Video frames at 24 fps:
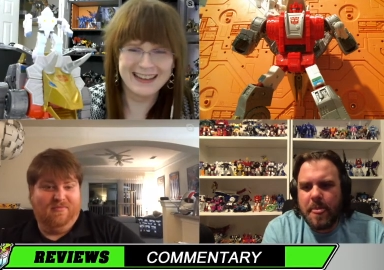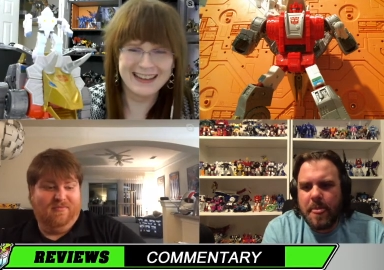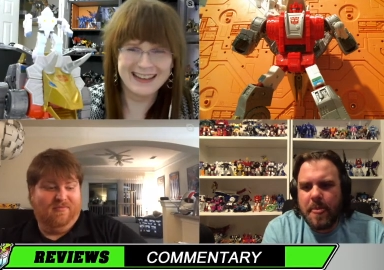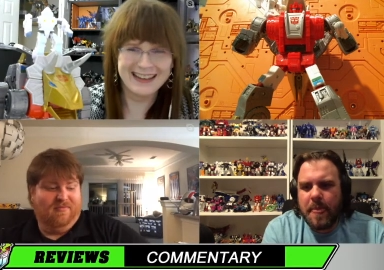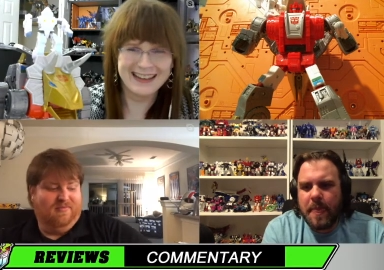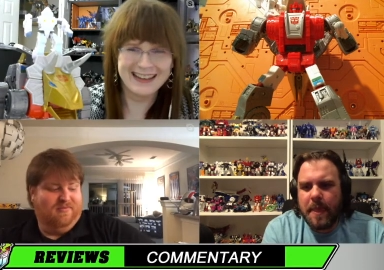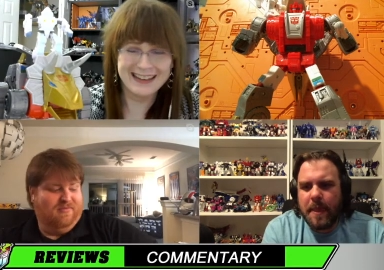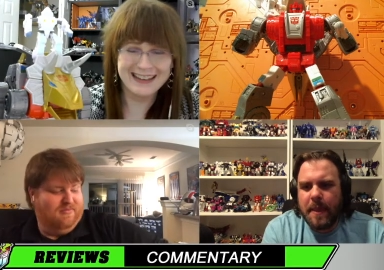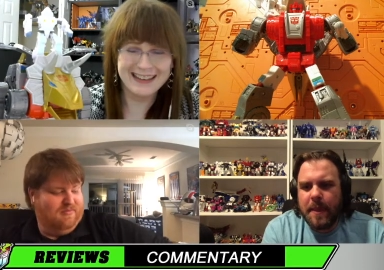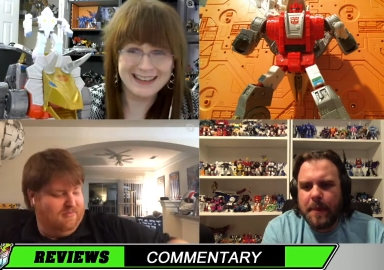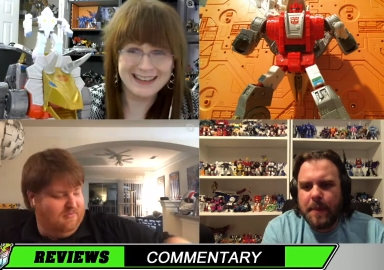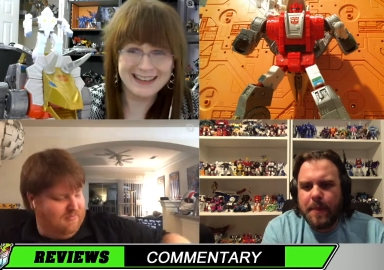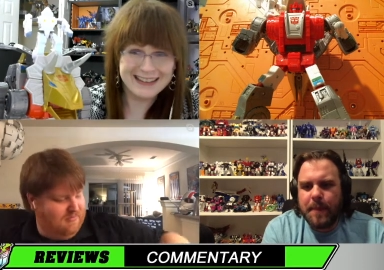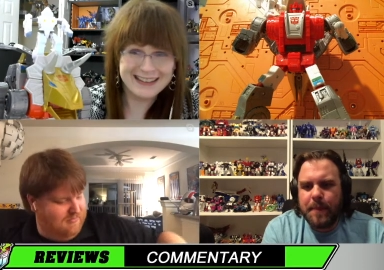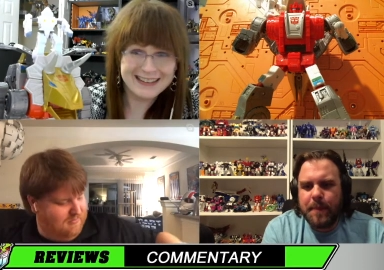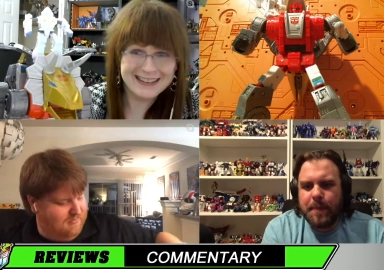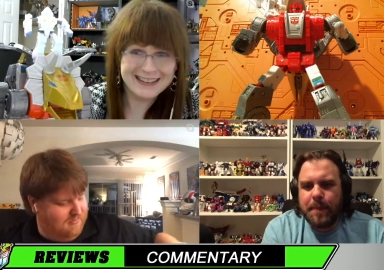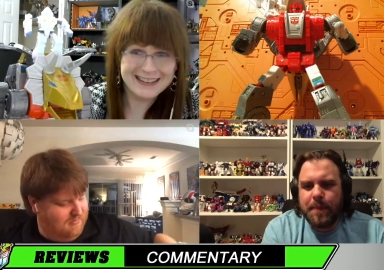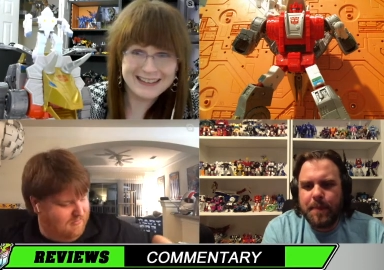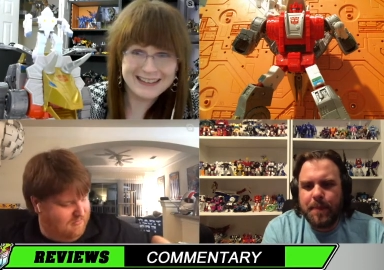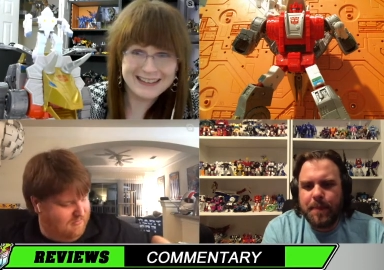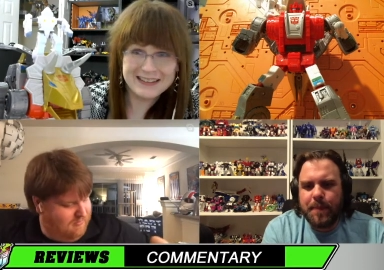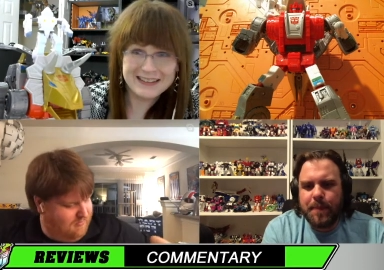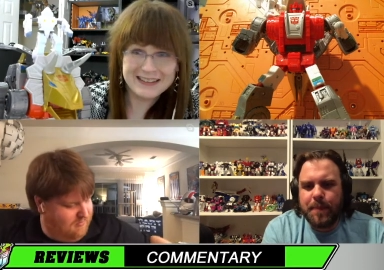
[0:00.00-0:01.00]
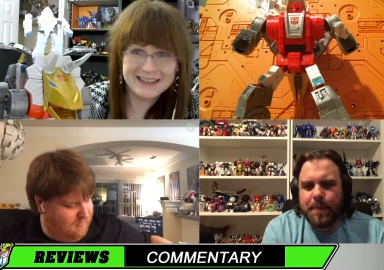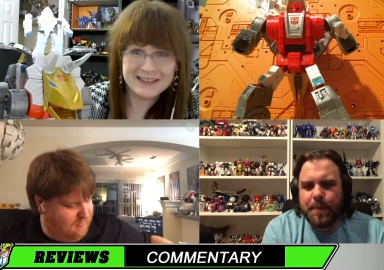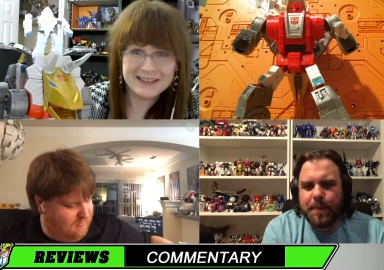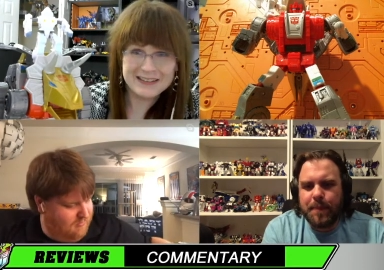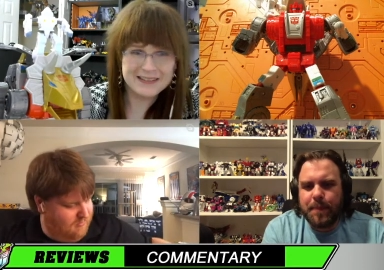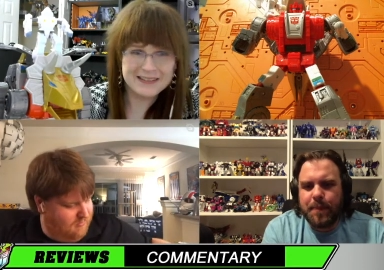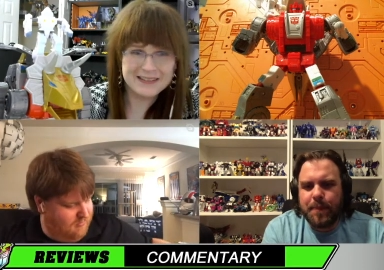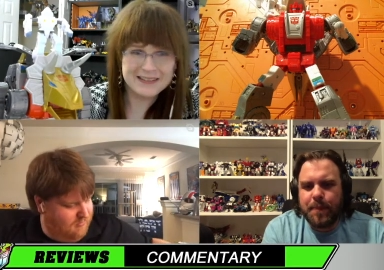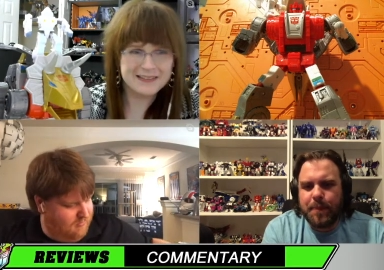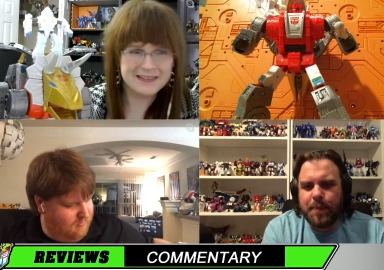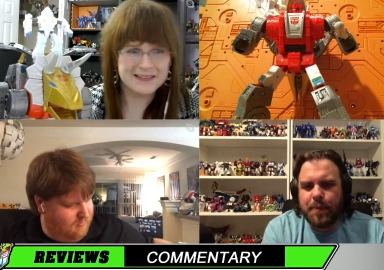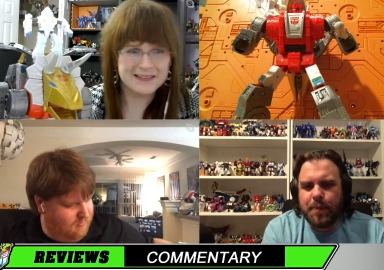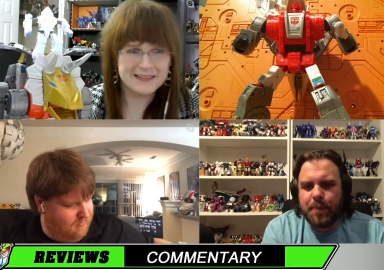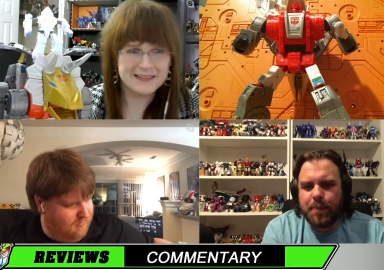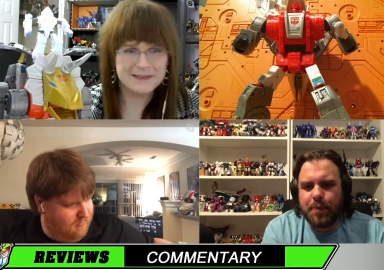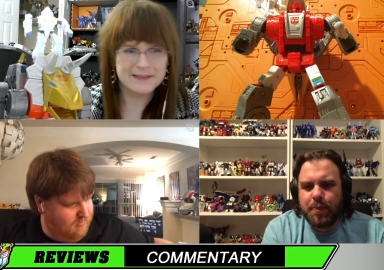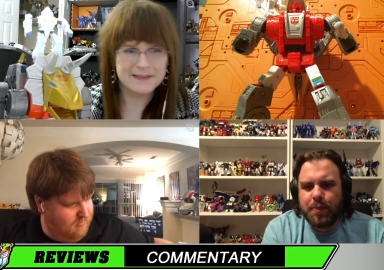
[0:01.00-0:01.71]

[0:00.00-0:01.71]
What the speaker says: [no speech]